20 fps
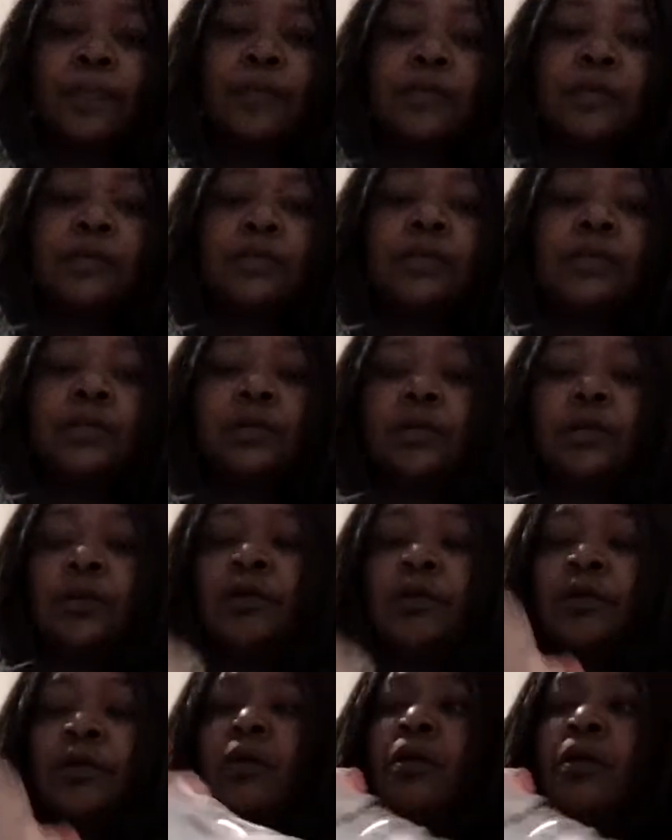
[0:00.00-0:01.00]
sit
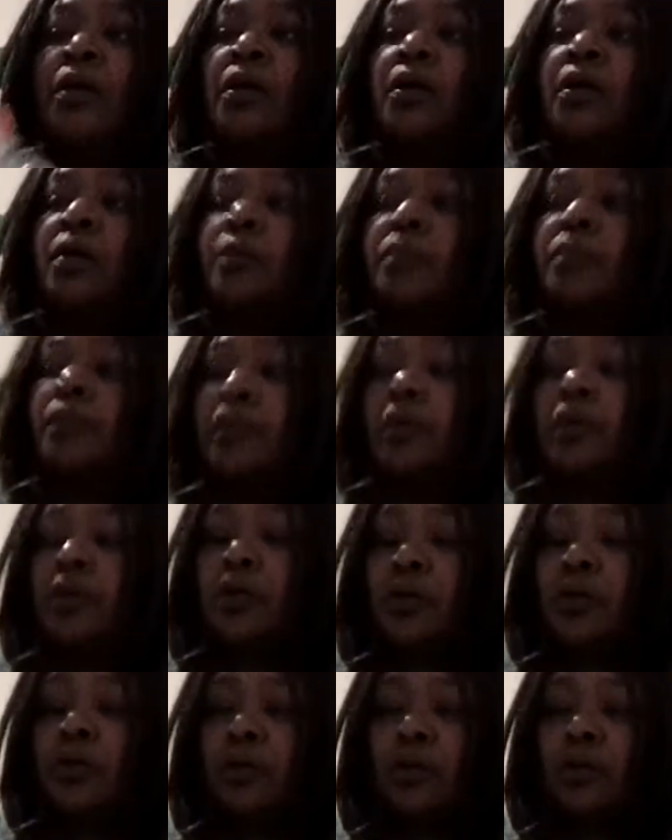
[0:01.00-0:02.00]
her up.
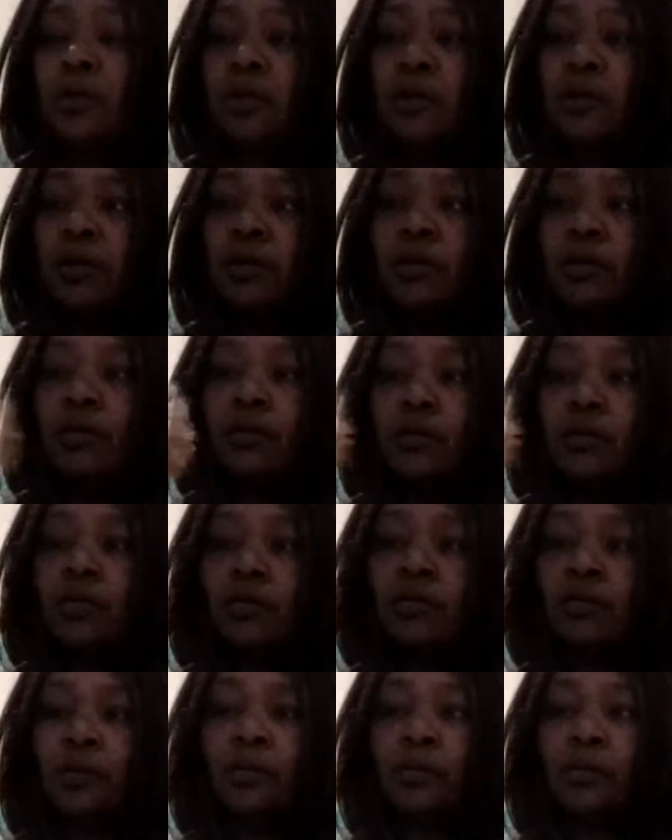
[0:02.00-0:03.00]

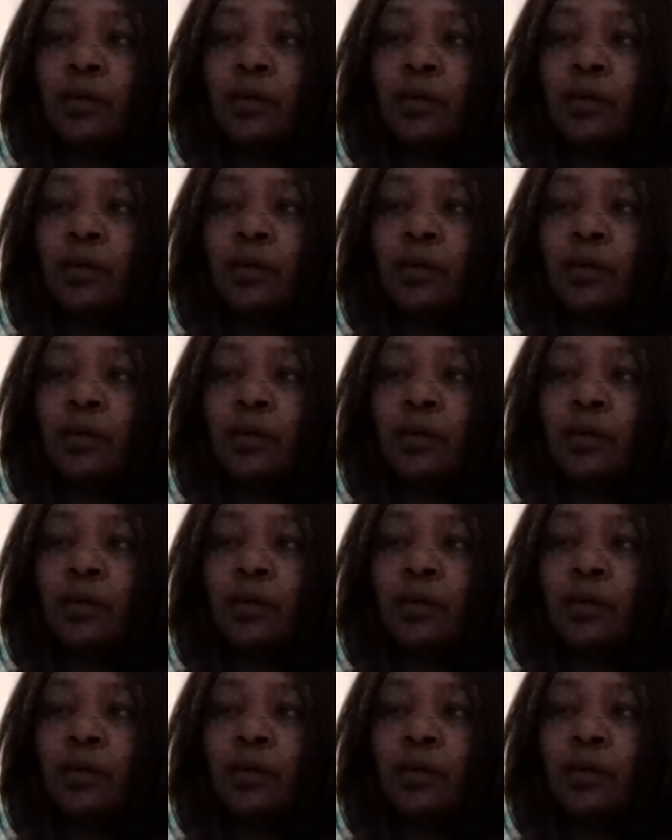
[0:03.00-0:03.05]
So